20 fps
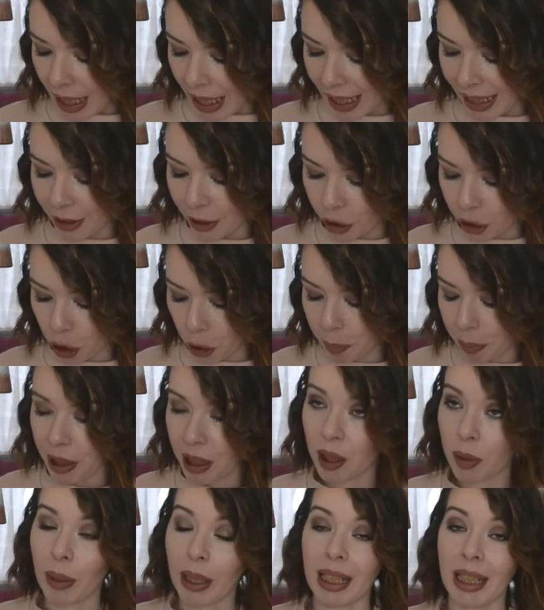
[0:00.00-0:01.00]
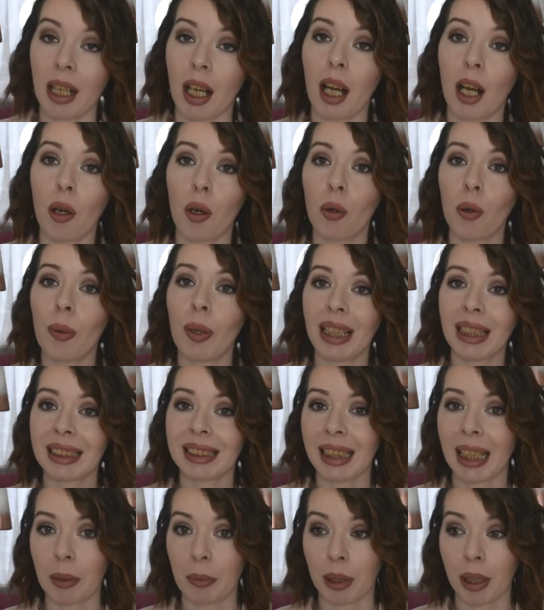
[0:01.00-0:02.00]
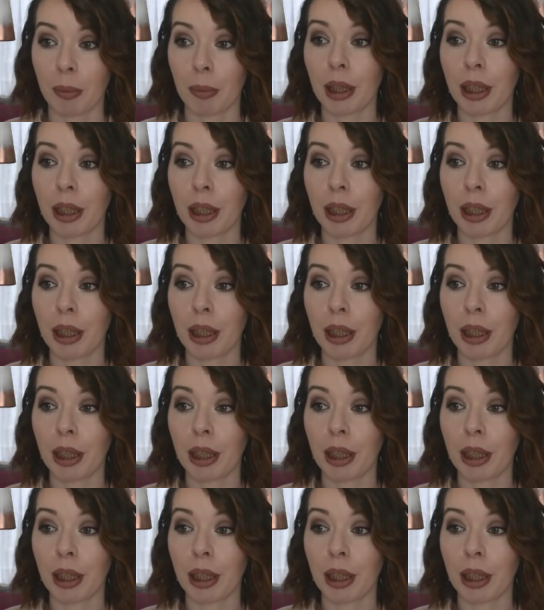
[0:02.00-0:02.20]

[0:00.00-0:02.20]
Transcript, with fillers: It's super sweet. I always say when I'm